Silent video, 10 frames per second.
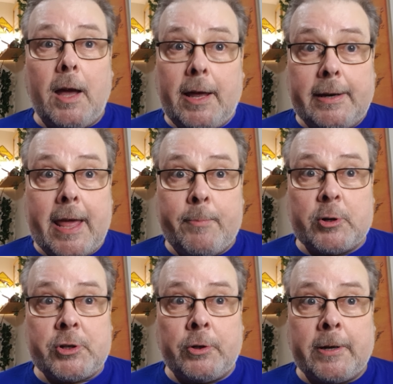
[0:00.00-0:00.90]
And Labour
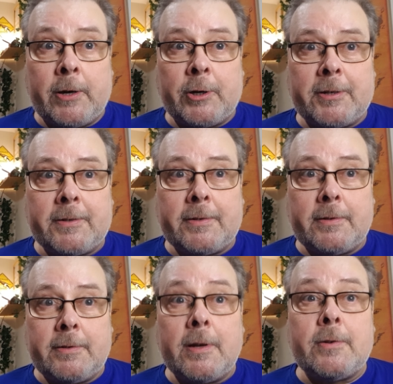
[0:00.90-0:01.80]
certainly aren't.
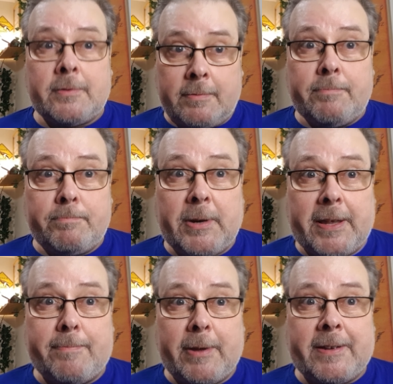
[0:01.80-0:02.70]

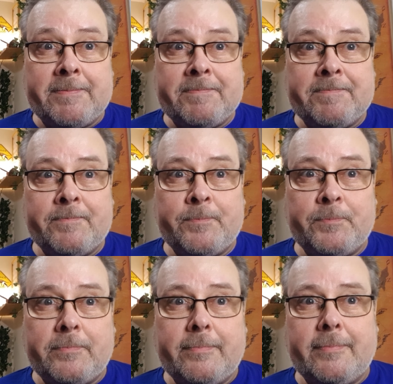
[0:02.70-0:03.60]
Believe me.
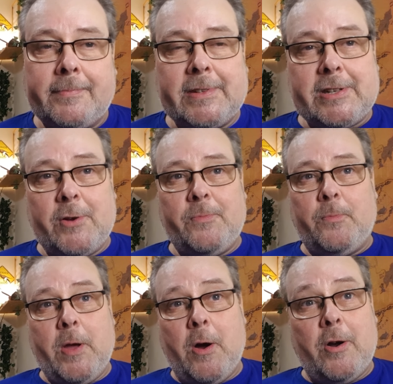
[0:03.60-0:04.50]
So
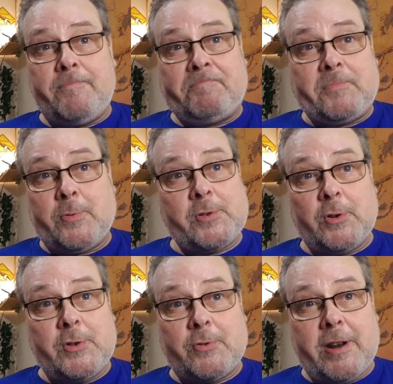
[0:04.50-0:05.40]
we are, to a
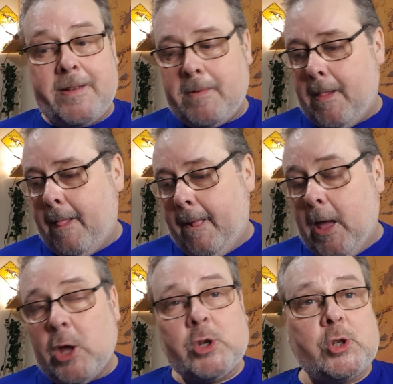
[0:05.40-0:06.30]
certain degree,
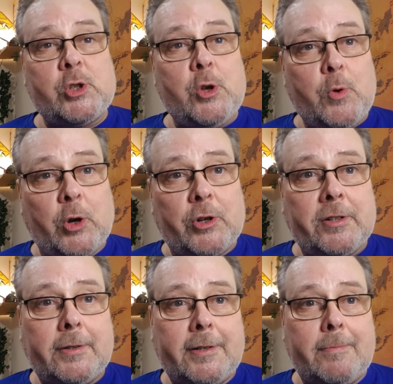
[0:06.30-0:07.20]
snookered
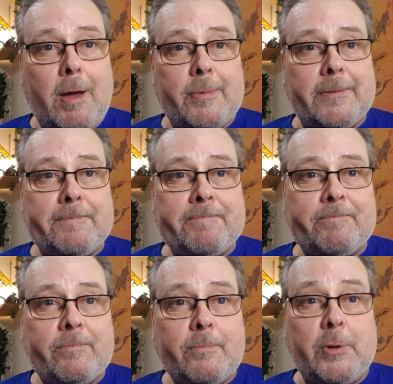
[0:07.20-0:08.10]
at the moment.
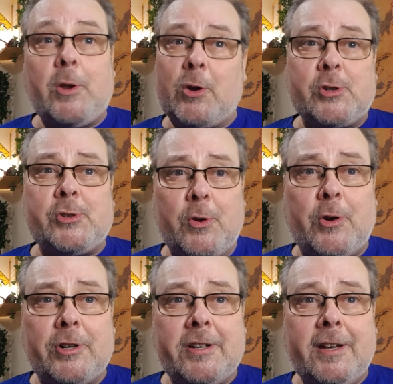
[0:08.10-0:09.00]
but not as
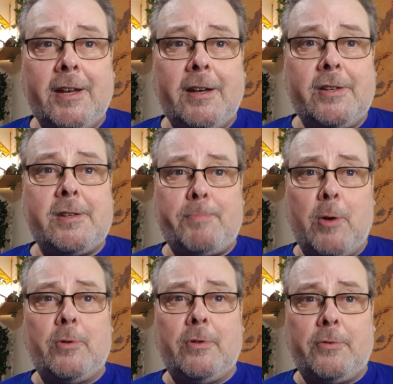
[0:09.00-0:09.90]
snookered as the
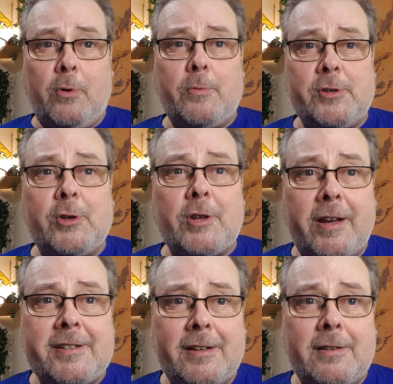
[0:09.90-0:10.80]
bloke that thought it was a good
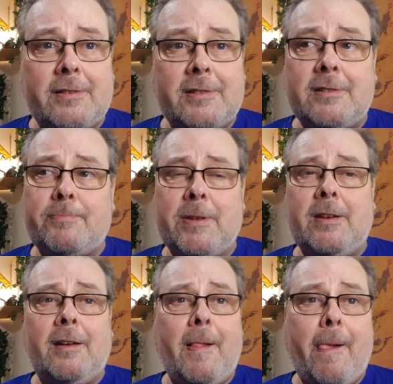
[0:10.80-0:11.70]
idea to be